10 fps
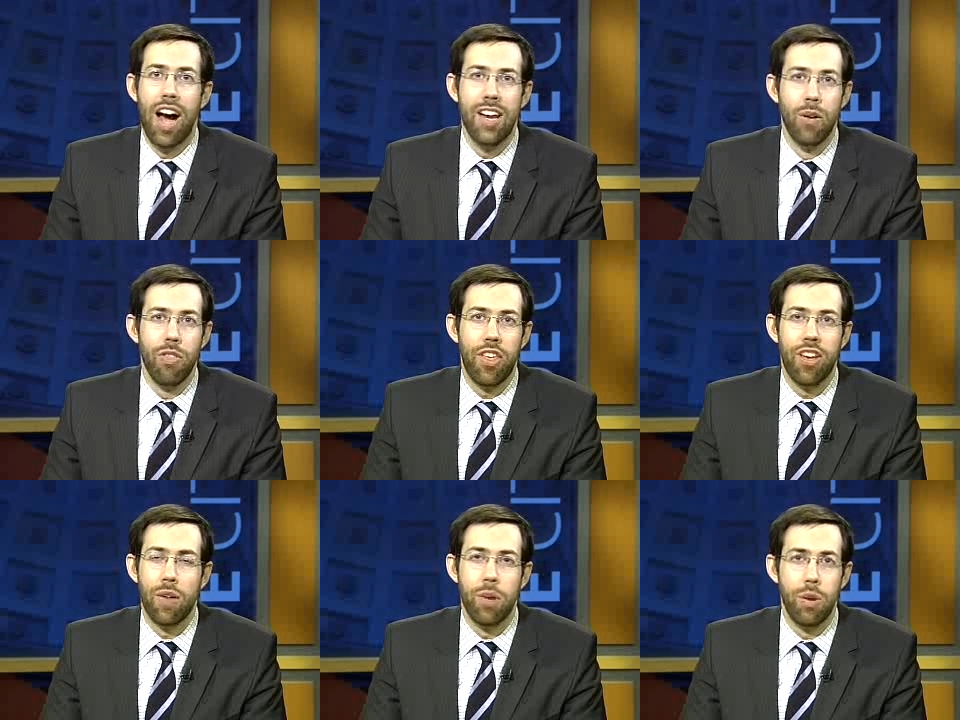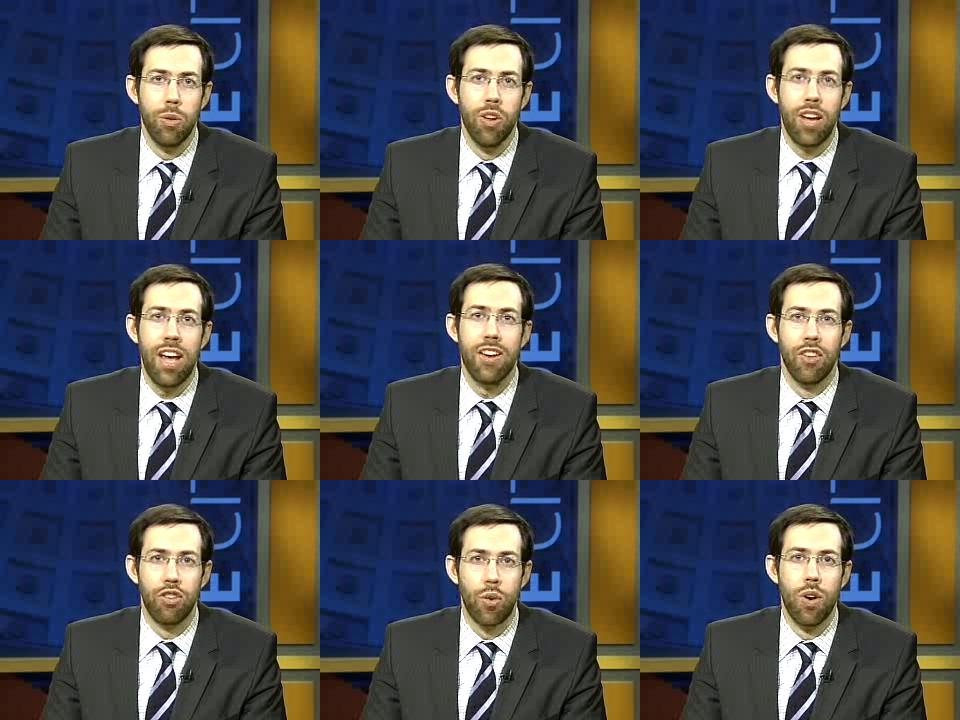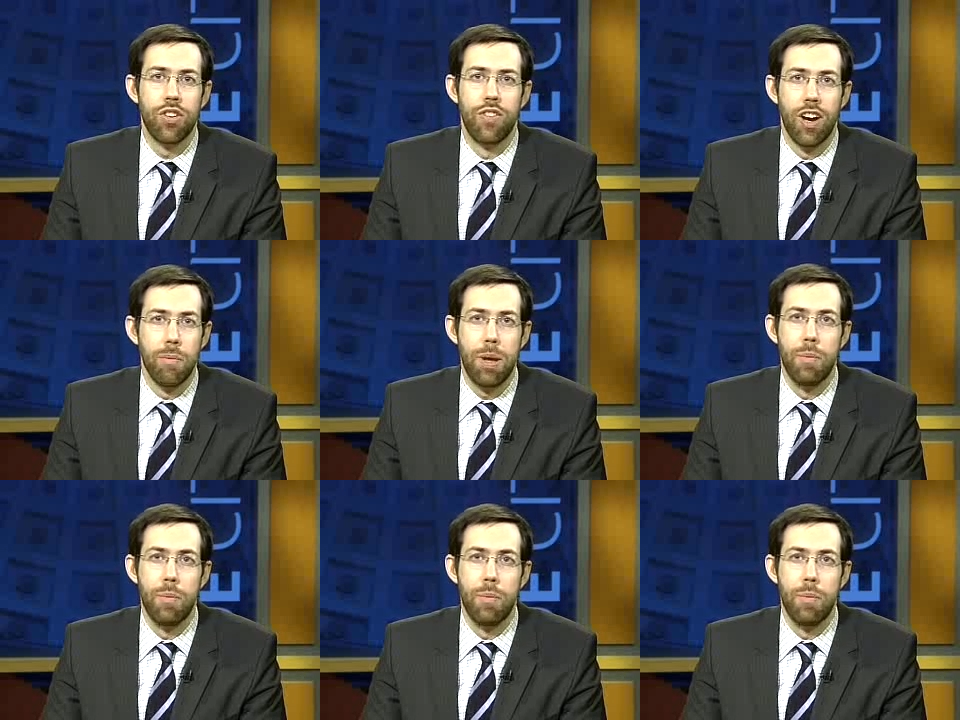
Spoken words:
I don't think that when you look at the sorts of young